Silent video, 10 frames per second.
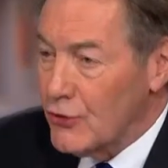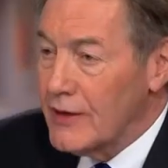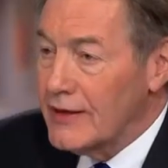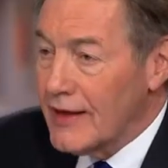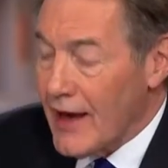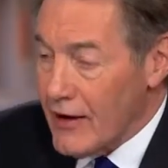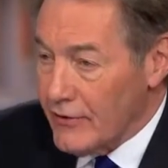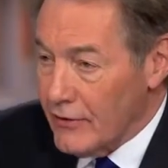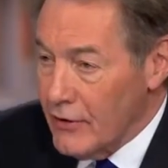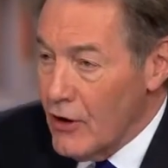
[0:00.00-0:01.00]
or in
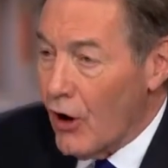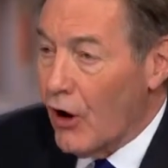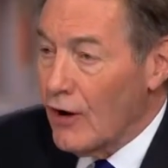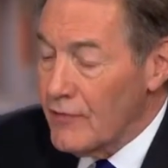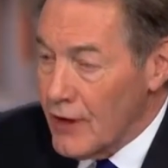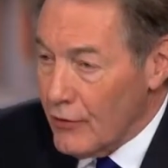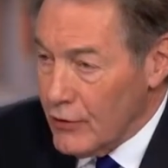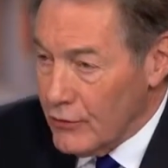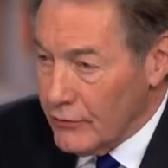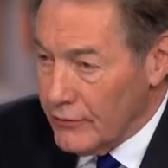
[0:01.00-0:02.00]
Canada on their
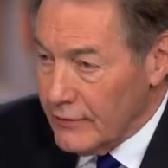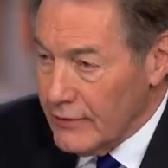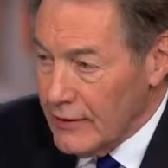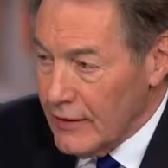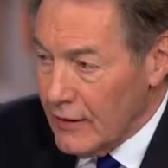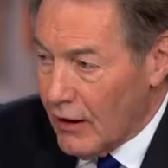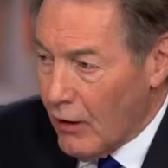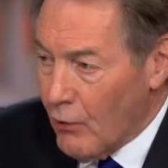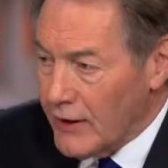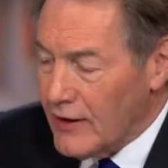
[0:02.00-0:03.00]
own.
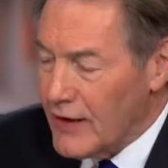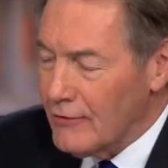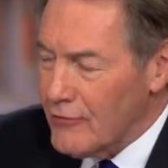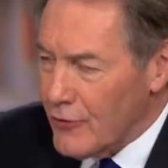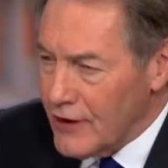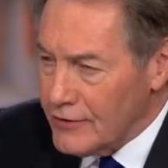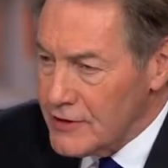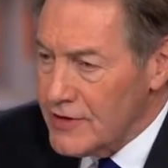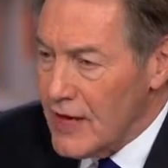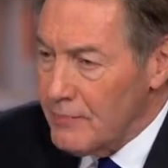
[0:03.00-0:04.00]
What kind of threat
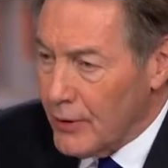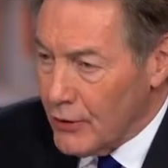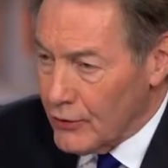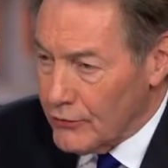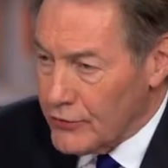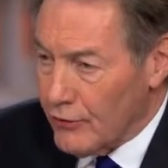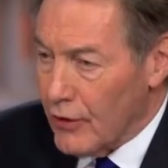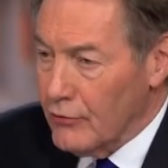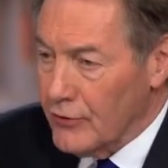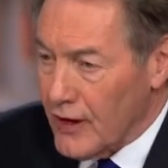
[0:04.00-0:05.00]
does that pose to our
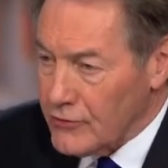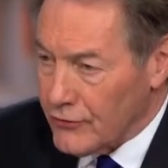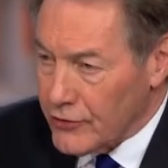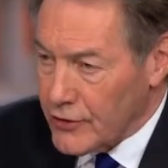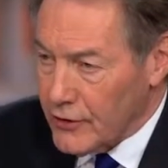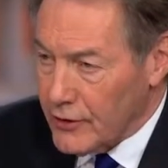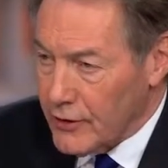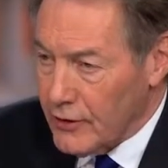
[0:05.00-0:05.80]
own national security?